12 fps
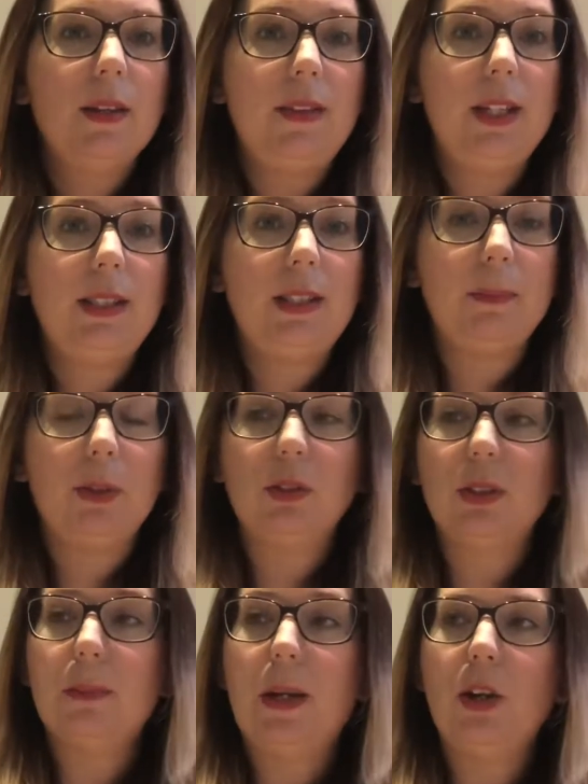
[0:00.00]
This
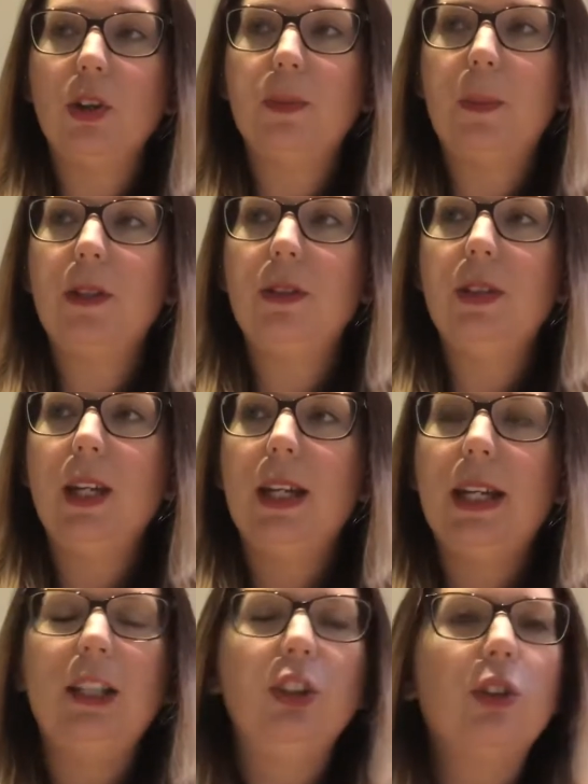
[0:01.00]
belongs to my husband.
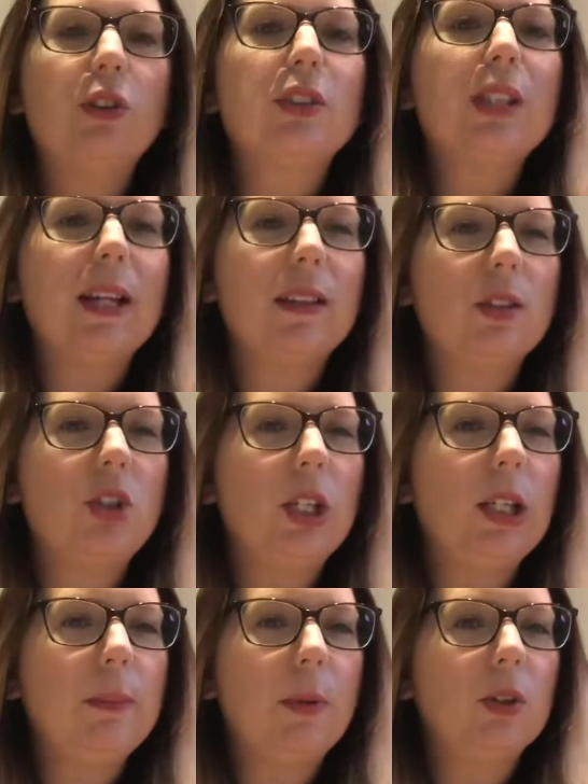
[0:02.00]
It looks like the
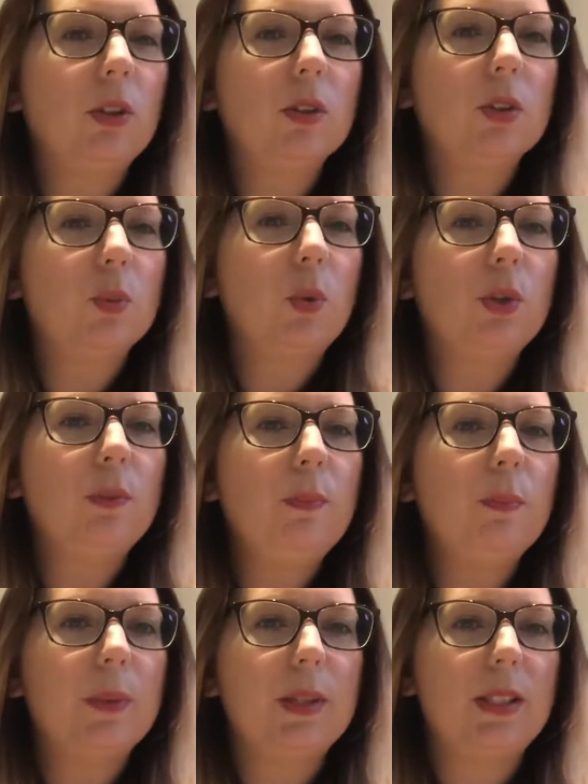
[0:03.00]
chili bottles
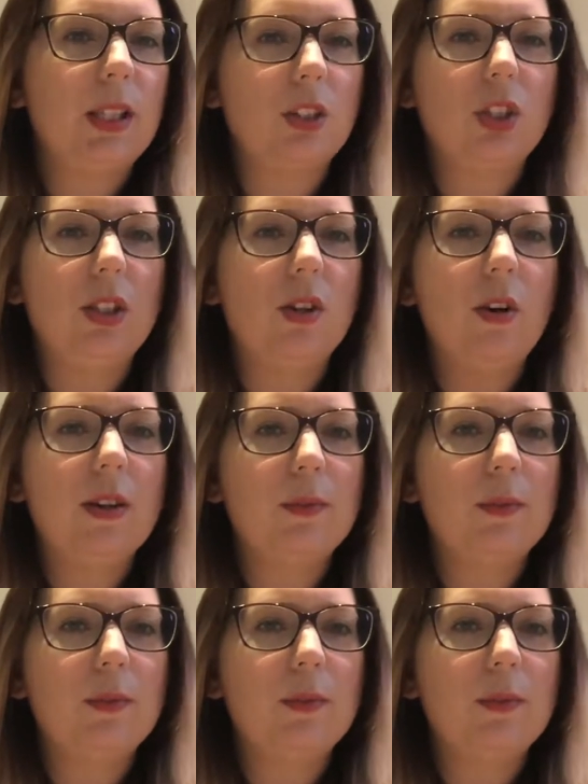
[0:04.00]
one, but it's actually not.